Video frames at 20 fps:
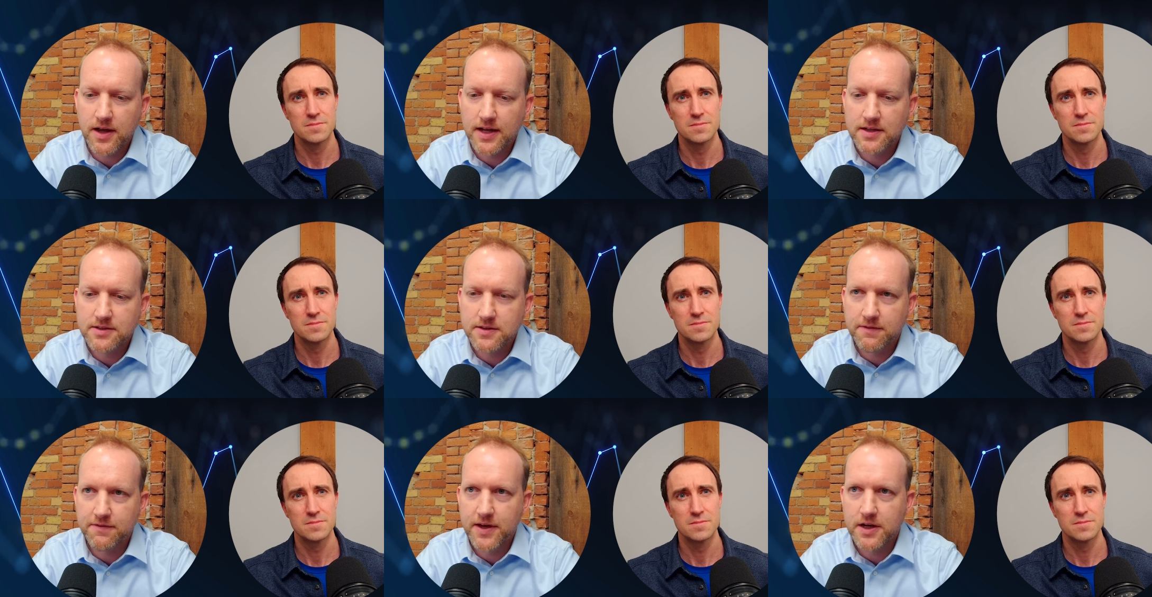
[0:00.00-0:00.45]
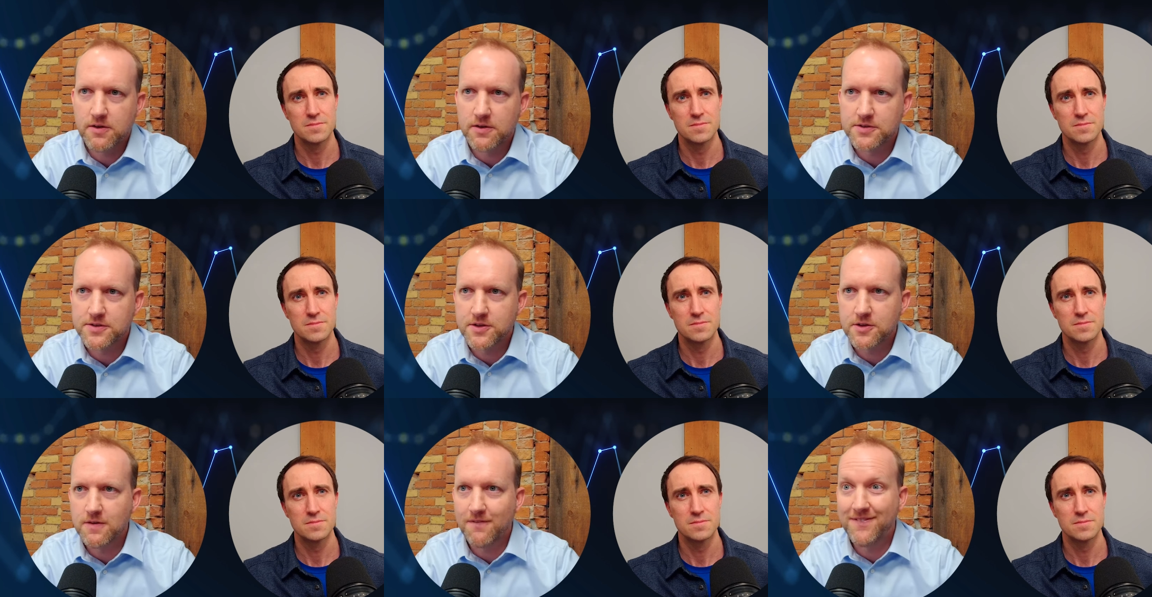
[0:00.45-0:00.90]
Speaker 1: as the Federal
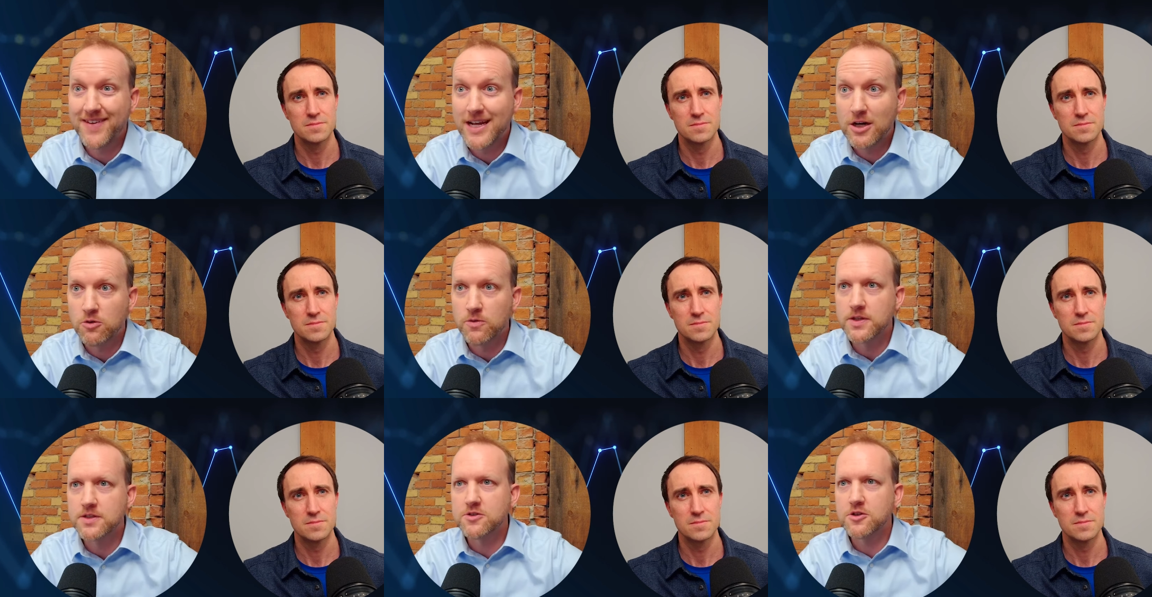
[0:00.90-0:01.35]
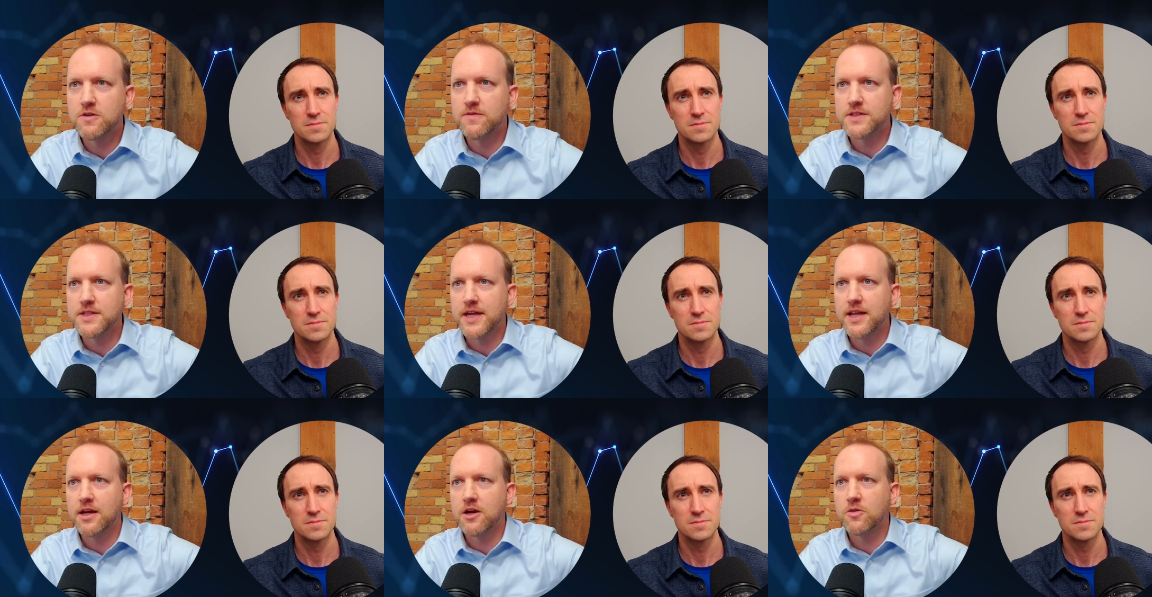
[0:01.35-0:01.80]
Reserve, Federal Reserve has
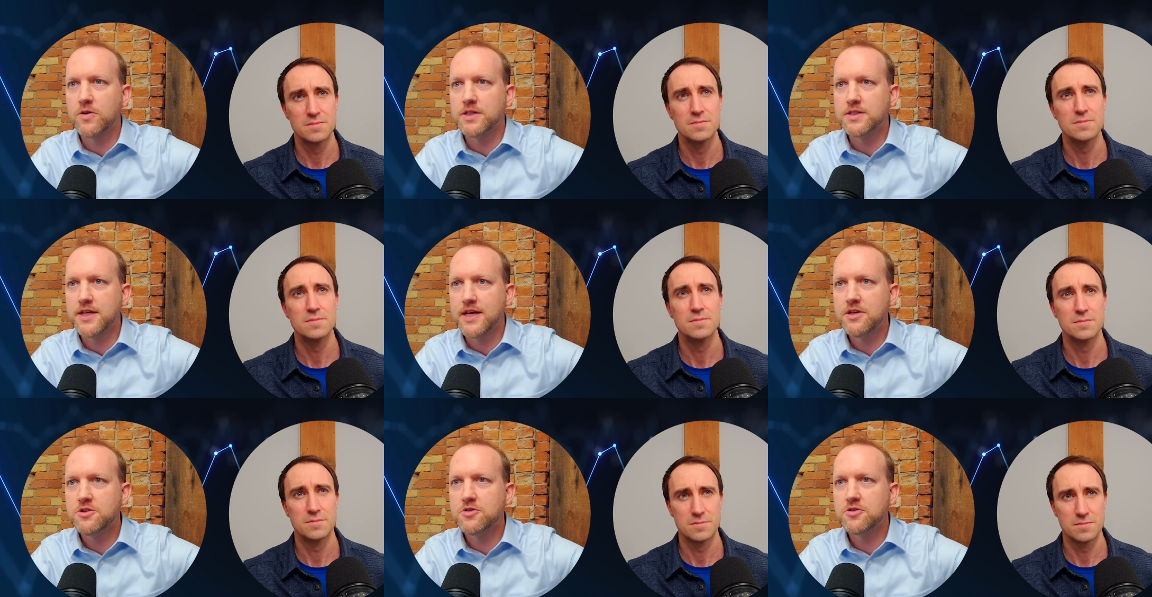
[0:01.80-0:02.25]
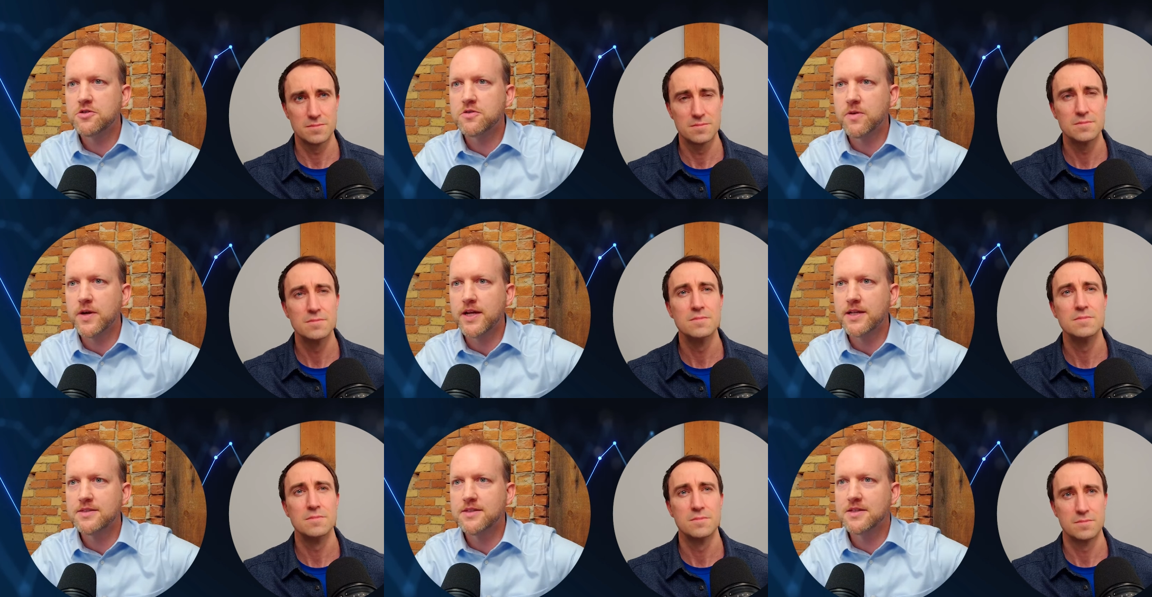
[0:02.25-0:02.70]
increased interest rates,